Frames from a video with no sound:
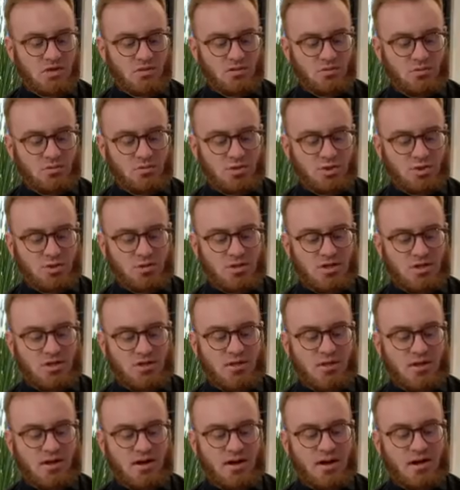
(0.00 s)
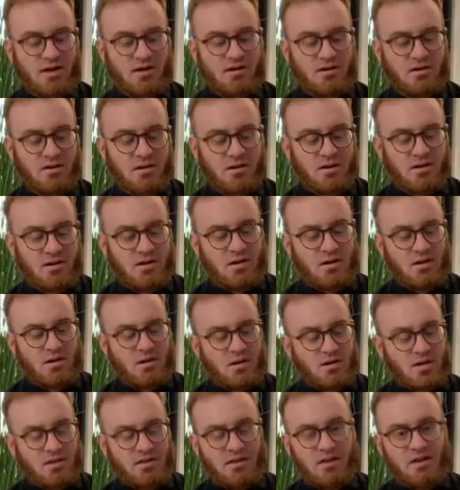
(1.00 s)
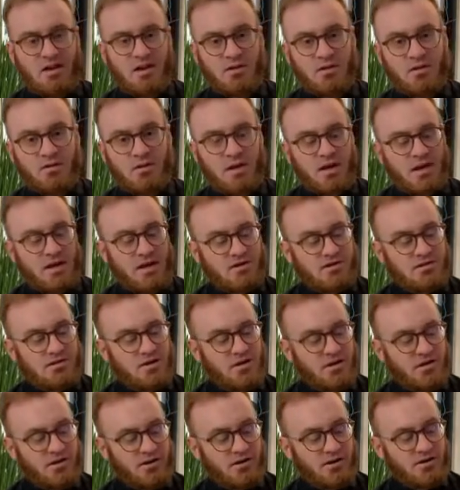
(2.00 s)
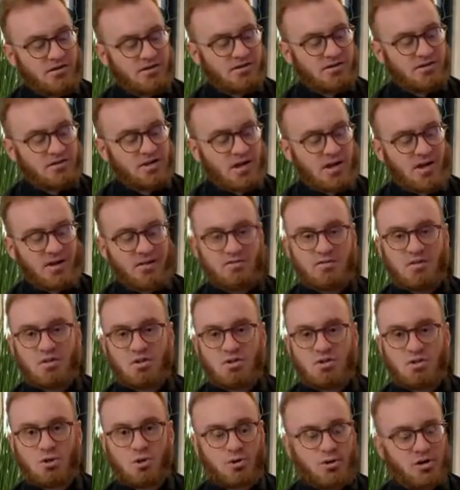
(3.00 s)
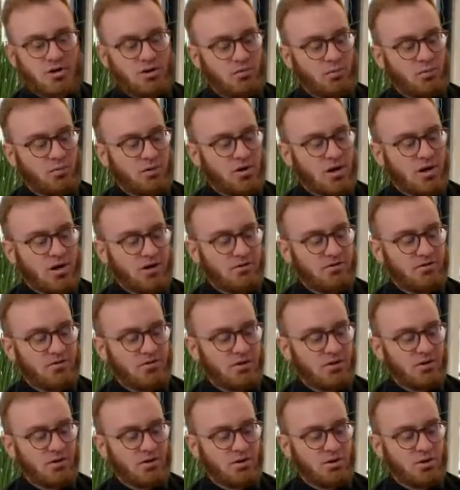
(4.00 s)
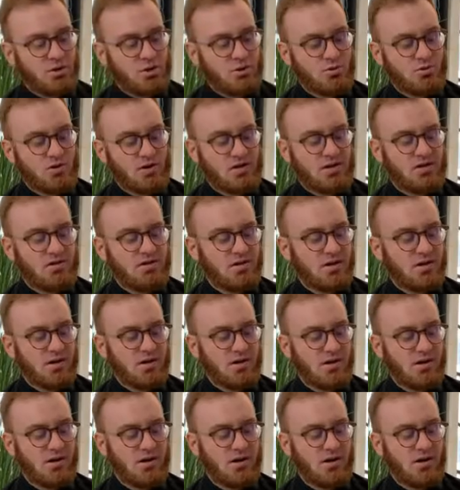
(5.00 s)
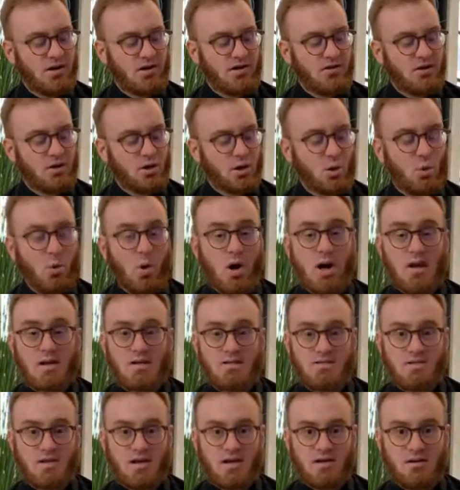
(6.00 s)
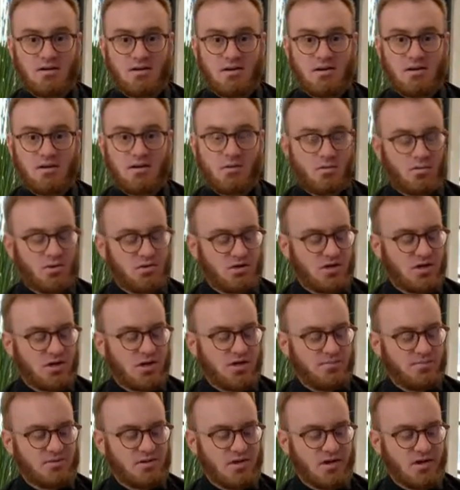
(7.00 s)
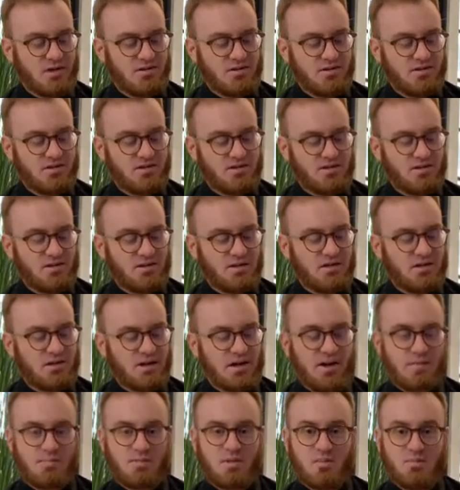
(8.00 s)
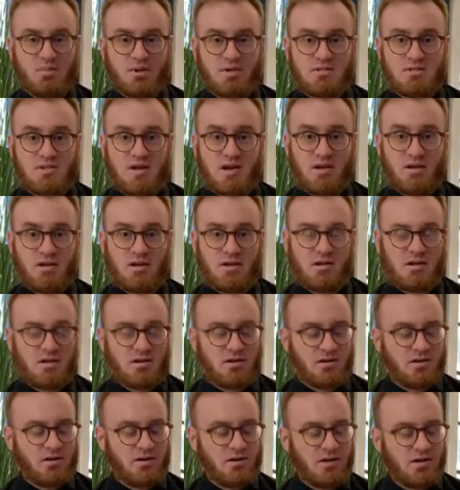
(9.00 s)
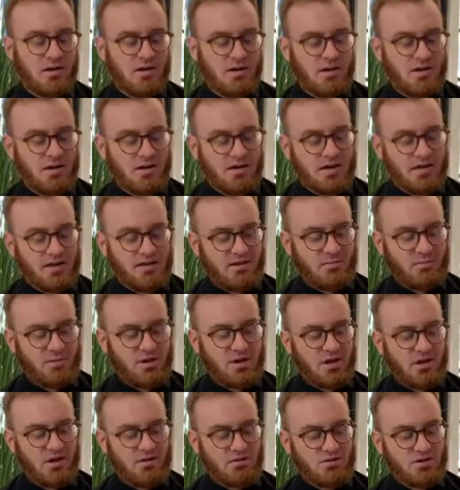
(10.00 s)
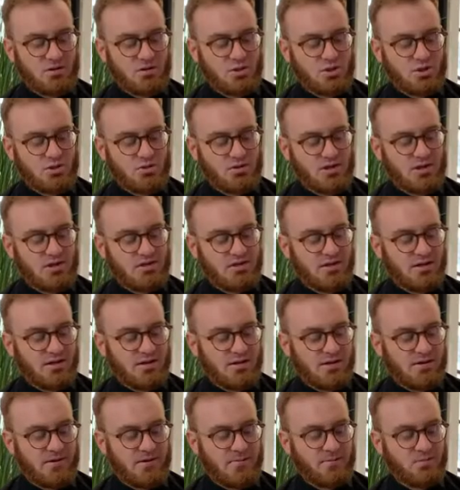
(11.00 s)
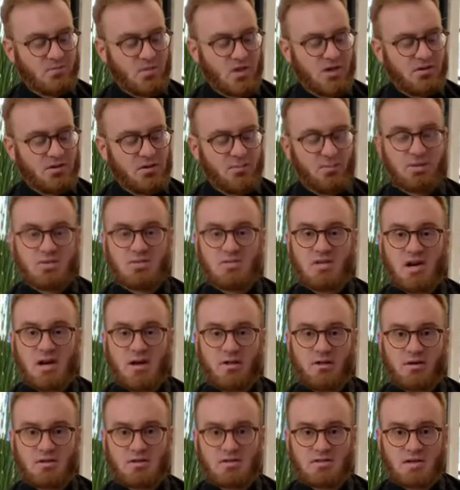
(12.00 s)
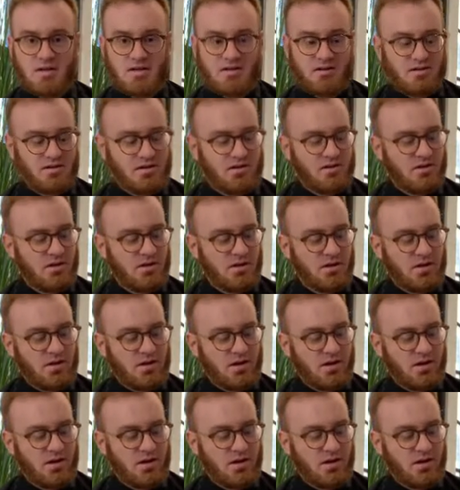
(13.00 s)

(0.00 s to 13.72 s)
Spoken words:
So we'll treat that. And then on the anterior side of the joint, we're also going to treat the quad tendon, which comes onto the kneecap, the patella here. And then we also treat the patellar tendon,